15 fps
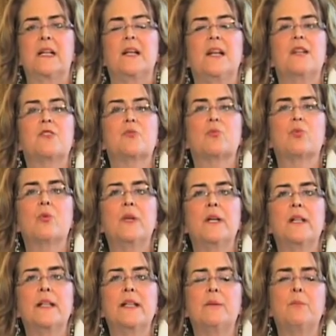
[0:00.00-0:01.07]
It's
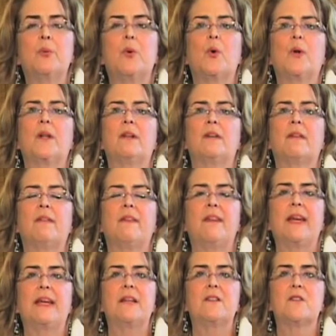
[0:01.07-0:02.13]
really important that they
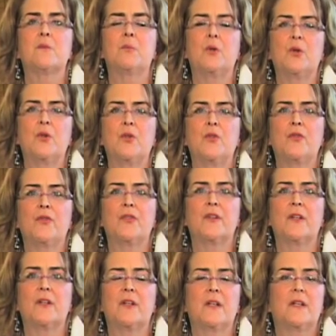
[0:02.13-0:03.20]
get to move.
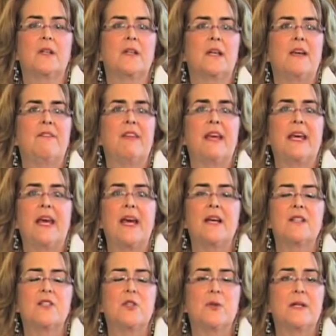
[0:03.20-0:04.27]
If they
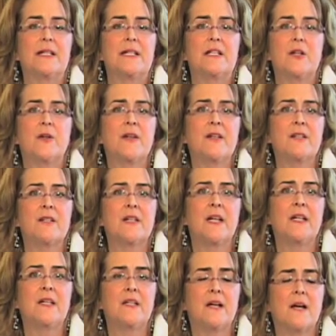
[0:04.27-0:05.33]
can't do it during
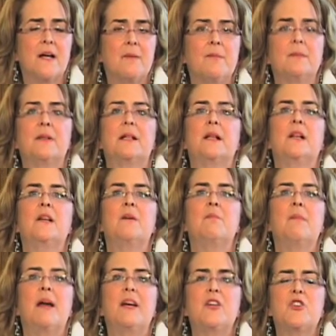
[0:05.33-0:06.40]
study time,
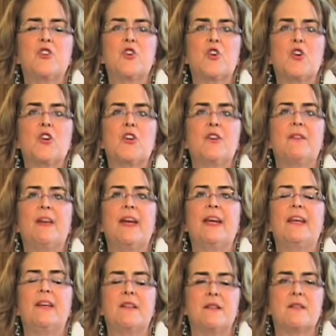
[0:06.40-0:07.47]
make sure they
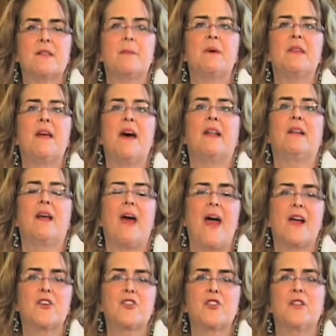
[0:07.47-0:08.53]
get some of that
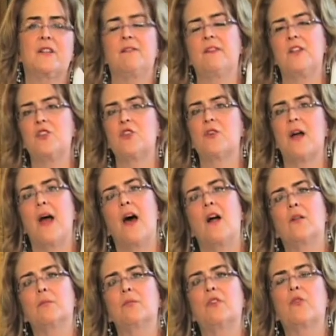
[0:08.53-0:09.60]
action and adventure
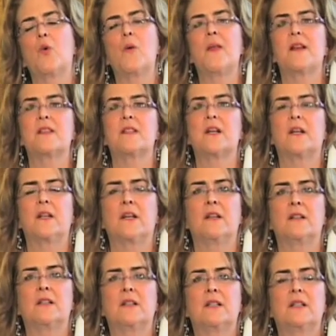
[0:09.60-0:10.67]
out before they study.
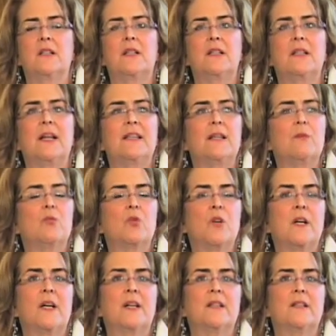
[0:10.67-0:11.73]
Let them run.